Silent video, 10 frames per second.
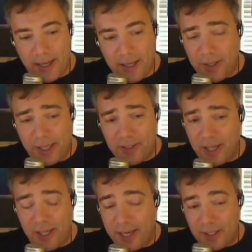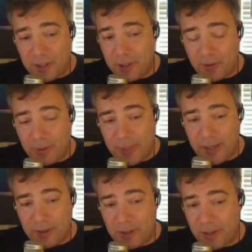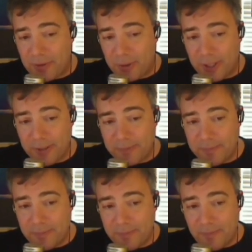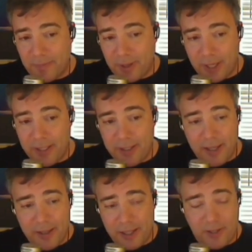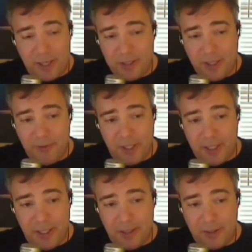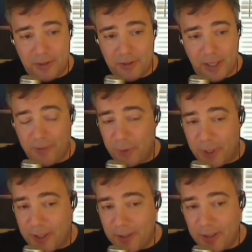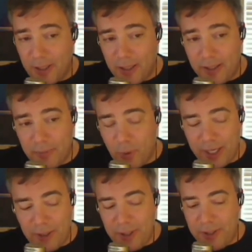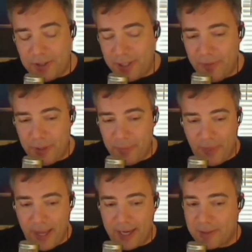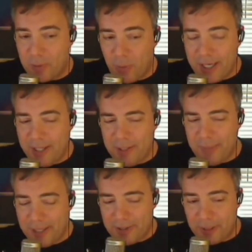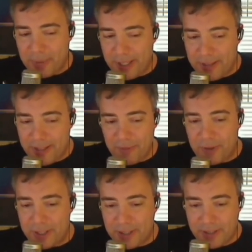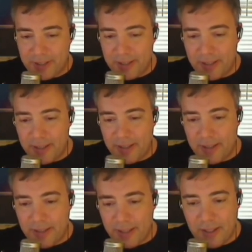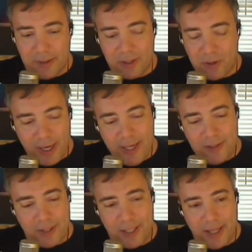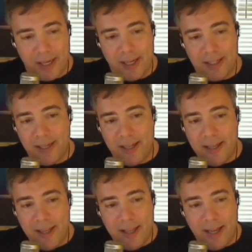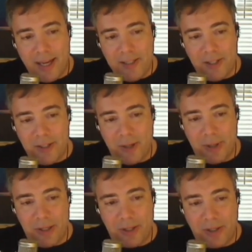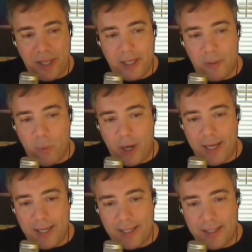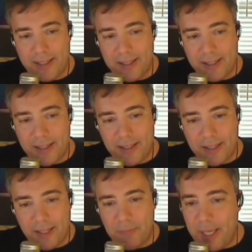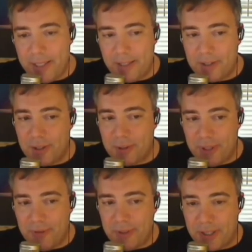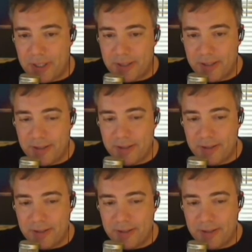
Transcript: Uh, they sell ISOs from the Microsoft store, right? They sell DVDs everywhere. Why don't you just give them that? Why did you make something different? You know, it's crazy. I, I, I just don't understand why they've made this so difficult.